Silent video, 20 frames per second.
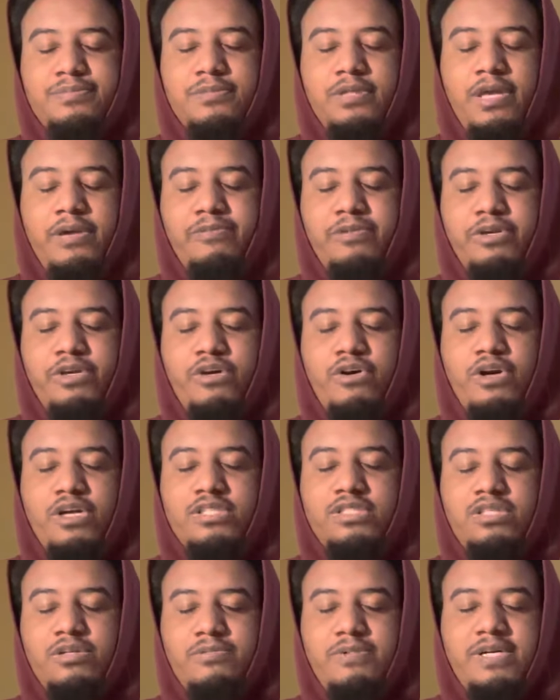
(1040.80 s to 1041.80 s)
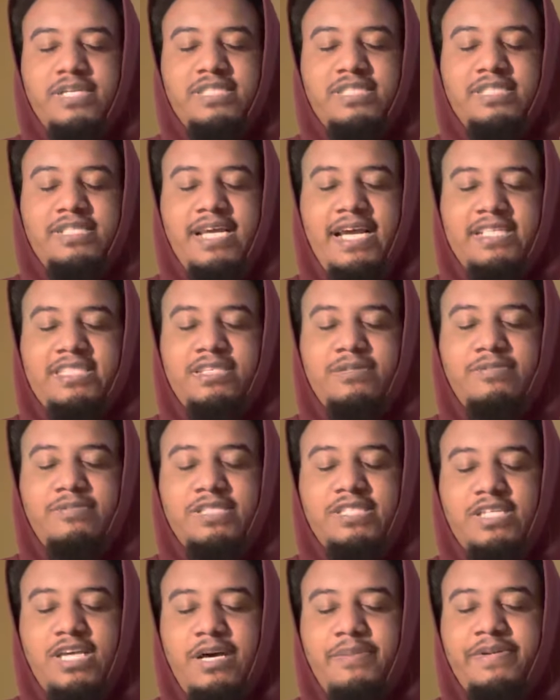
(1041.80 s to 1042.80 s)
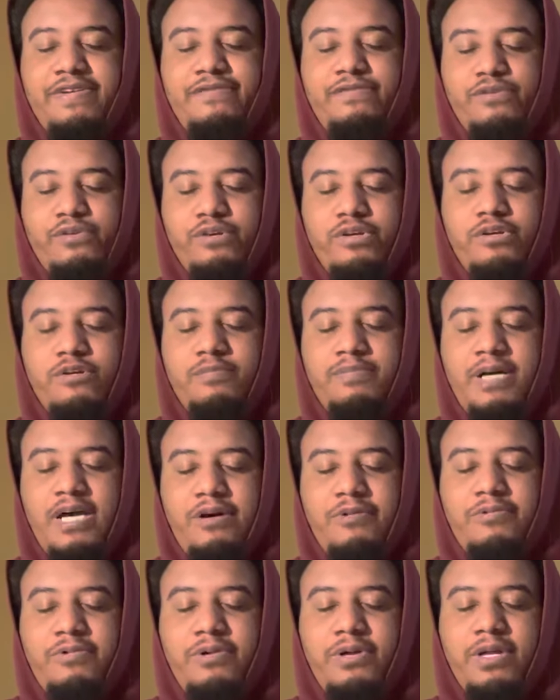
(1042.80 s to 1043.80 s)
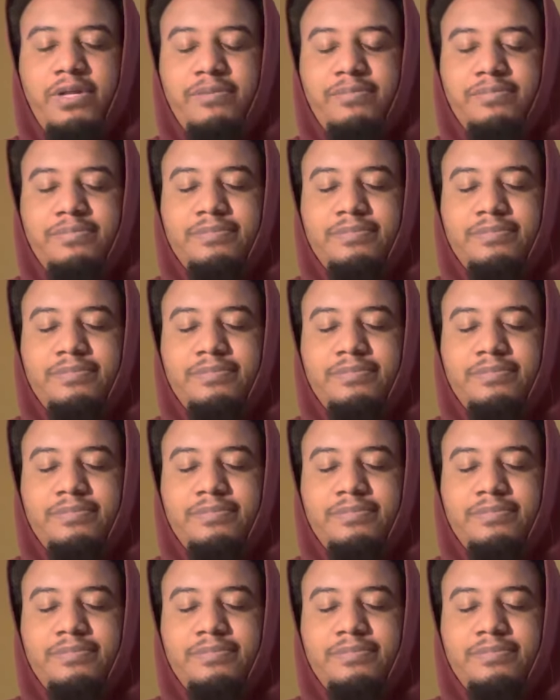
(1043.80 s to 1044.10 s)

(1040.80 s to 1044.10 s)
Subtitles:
in regards to what's next and what's coming for you, Pile 1.